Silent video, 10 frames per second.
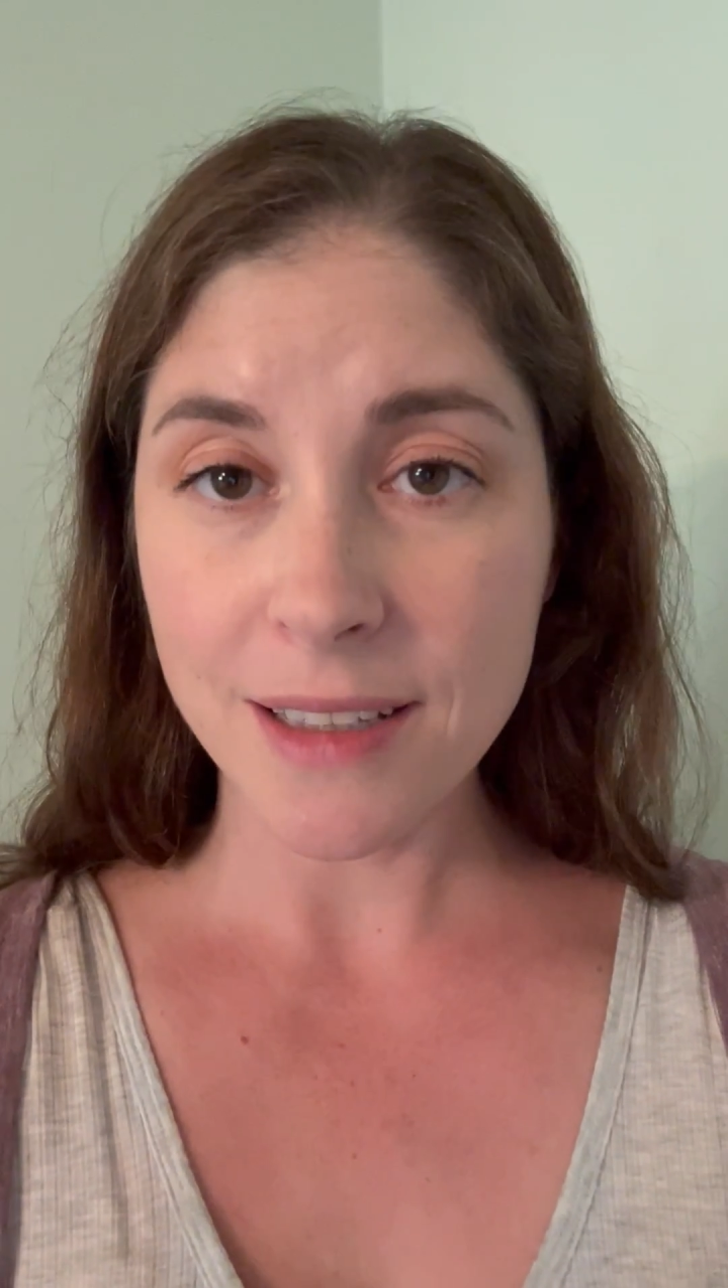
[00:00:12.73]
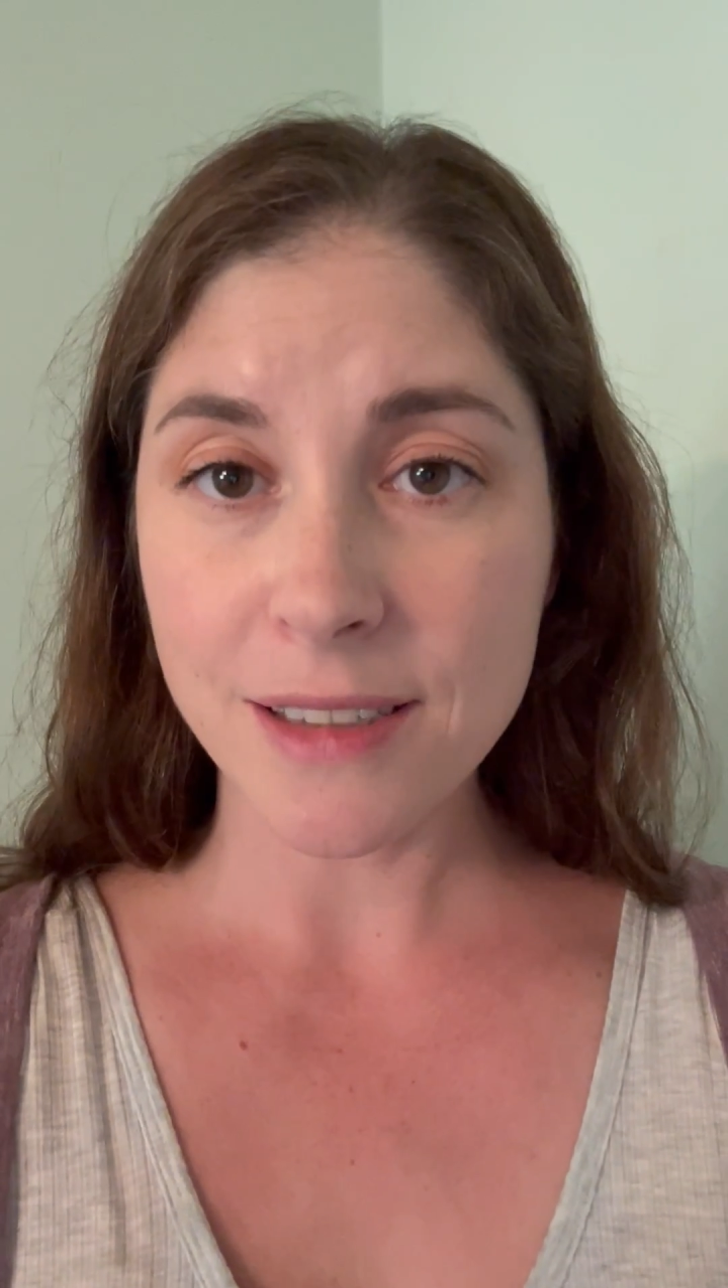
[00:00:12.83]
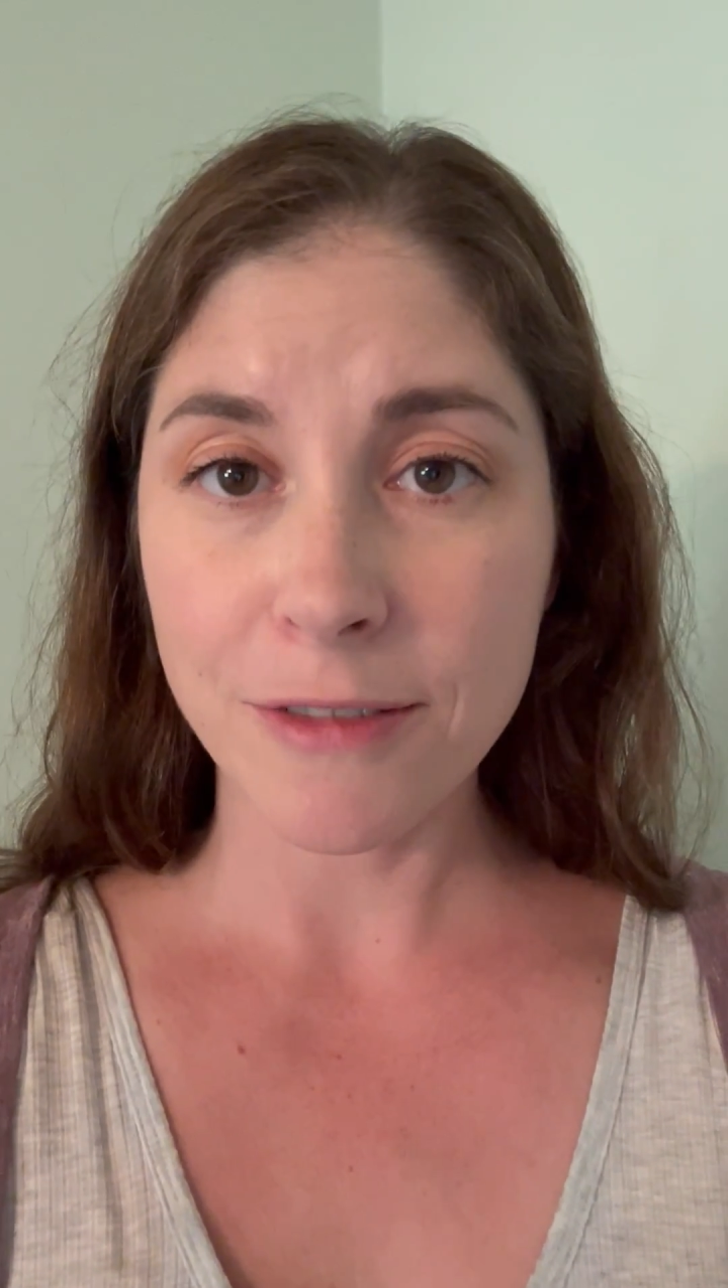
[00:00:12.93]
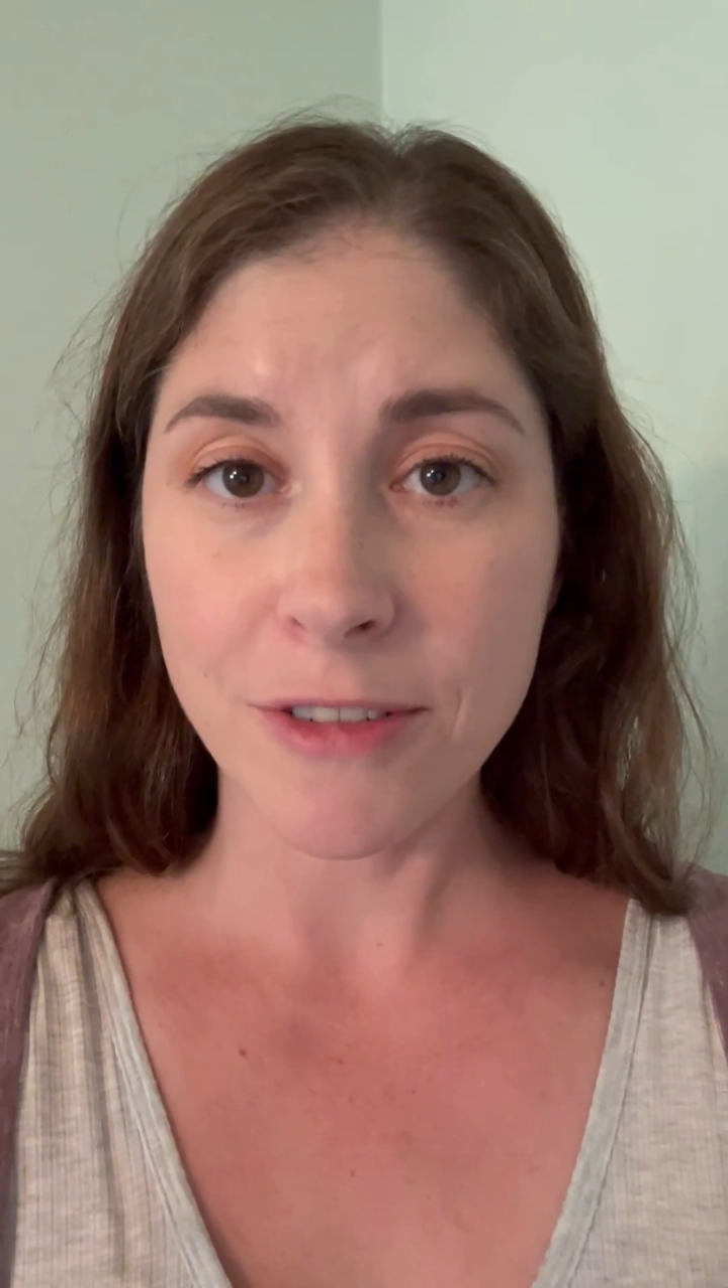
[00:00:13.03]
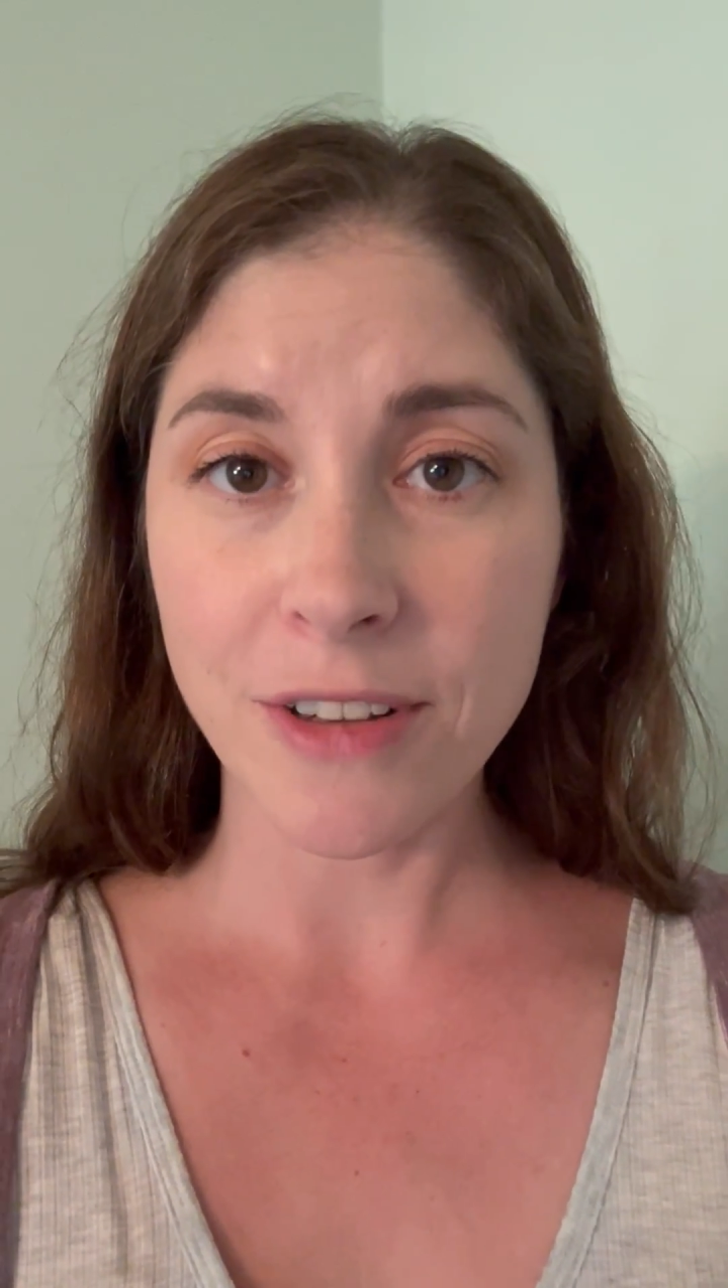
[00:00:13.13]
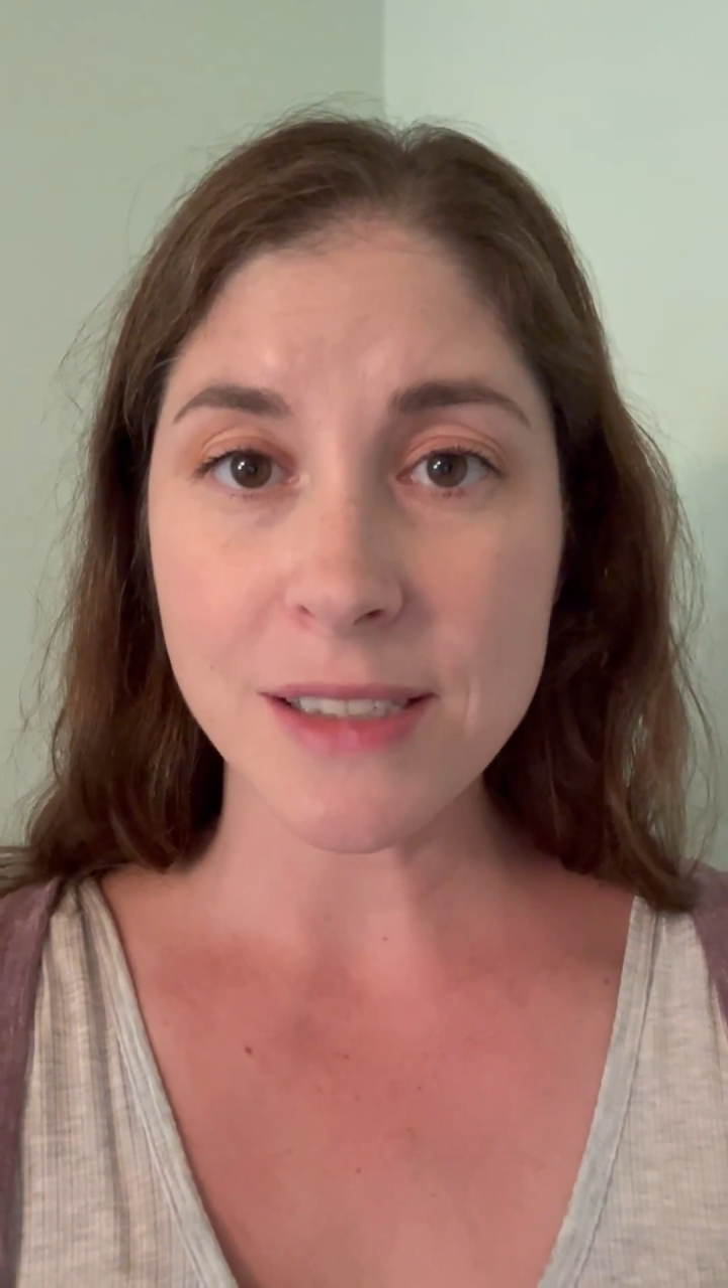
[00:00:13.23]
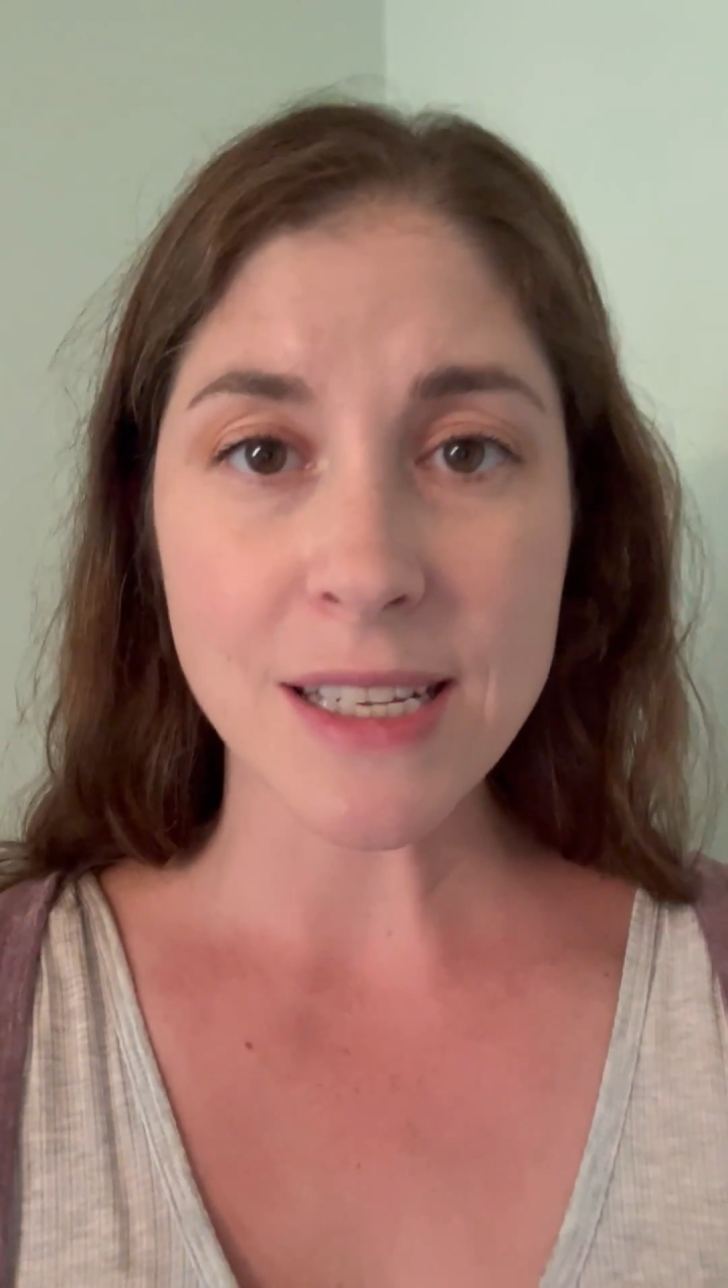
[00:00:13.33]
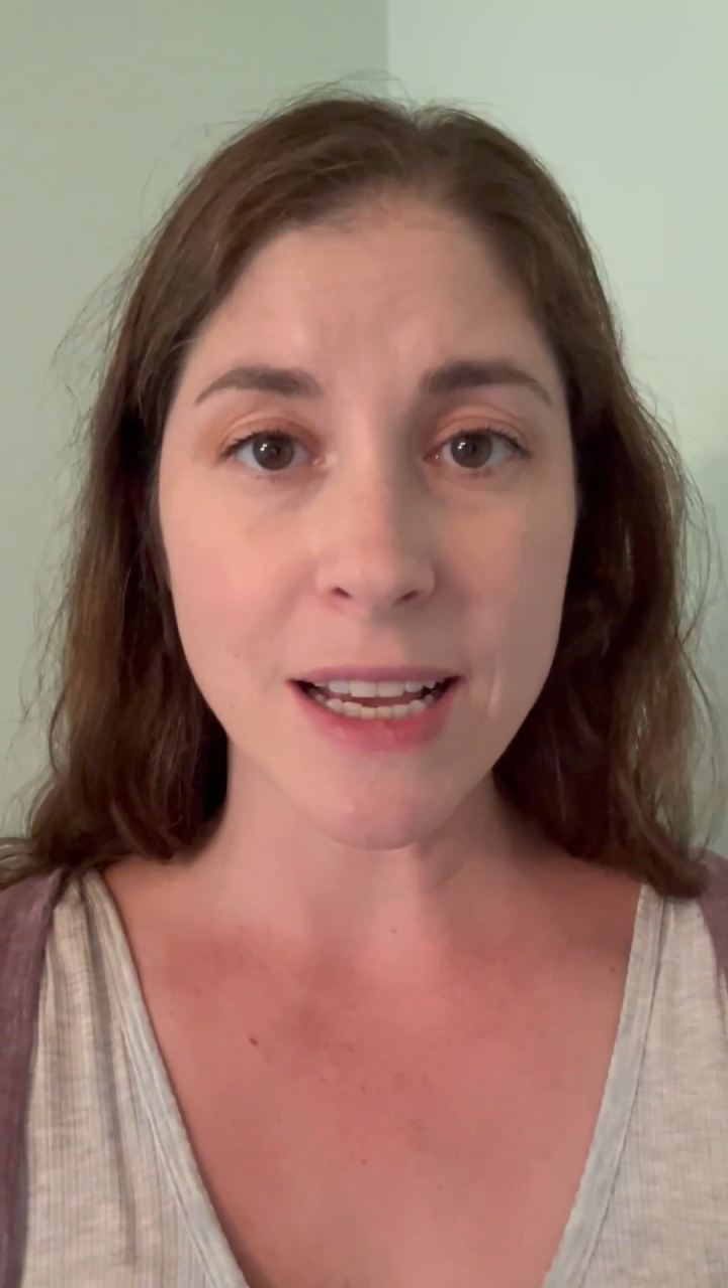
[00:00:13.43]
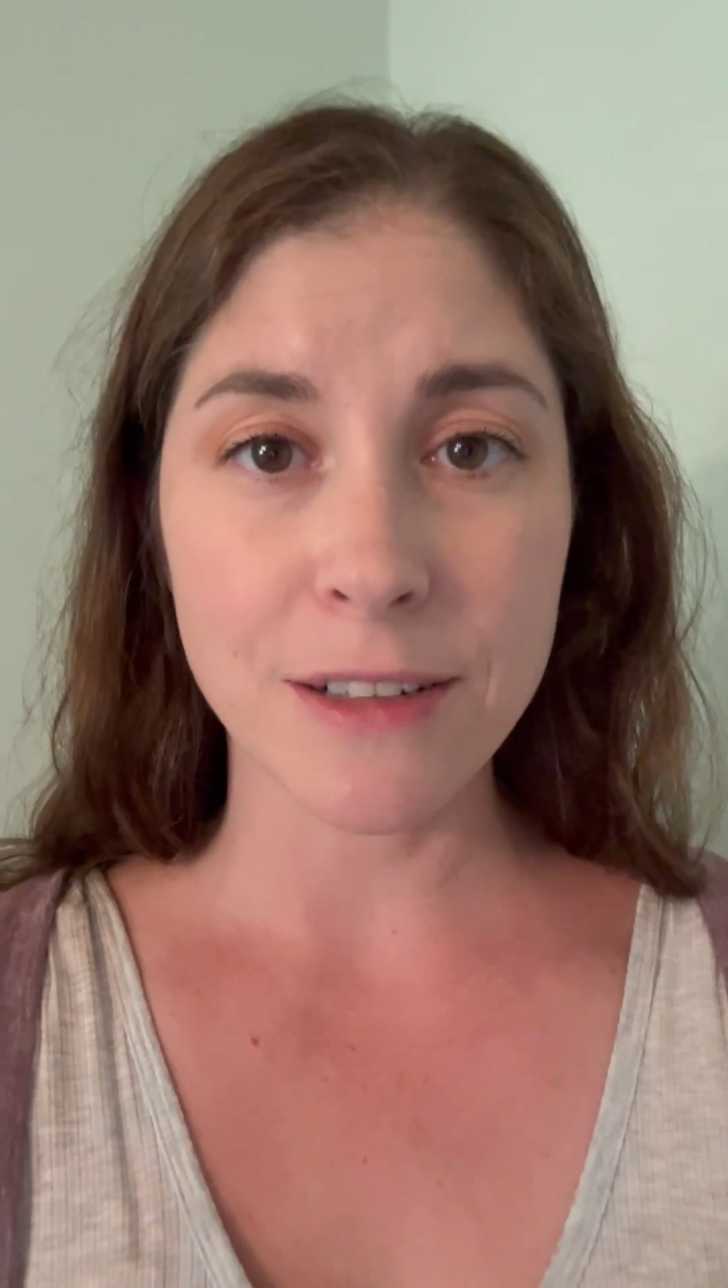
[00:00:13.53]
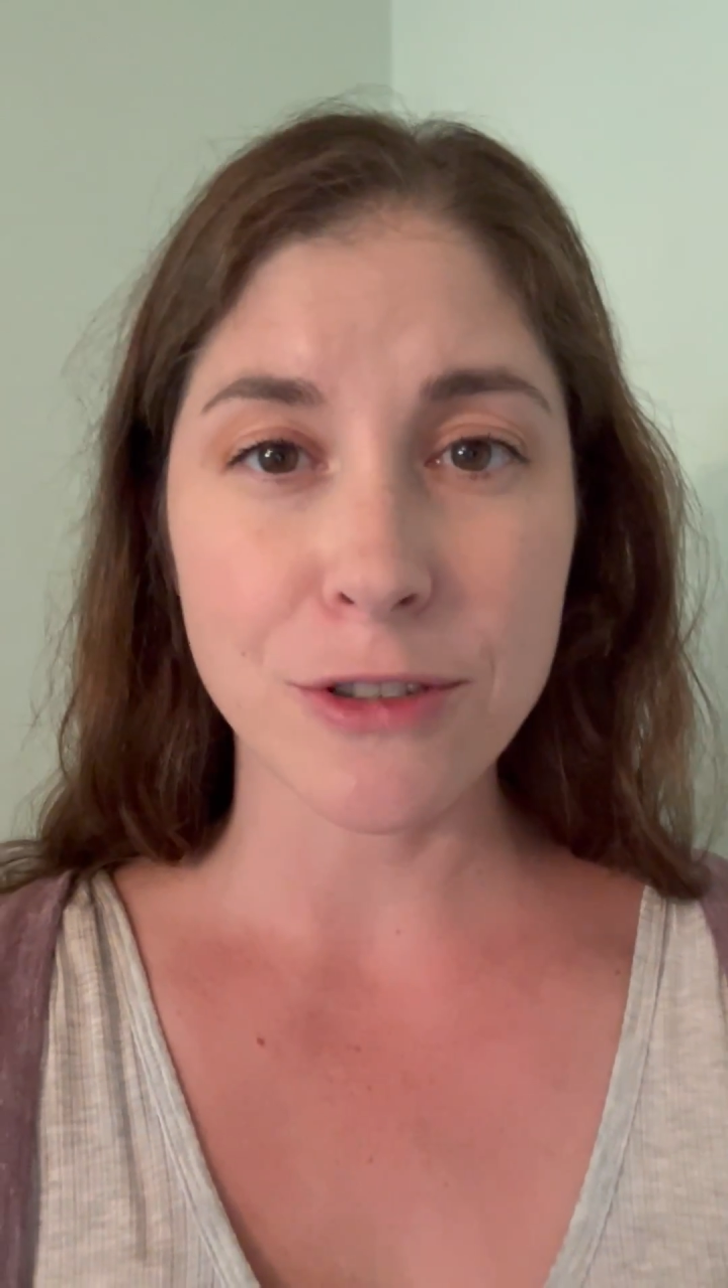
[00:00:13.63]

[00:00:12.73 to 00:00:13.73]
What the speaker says: of investigative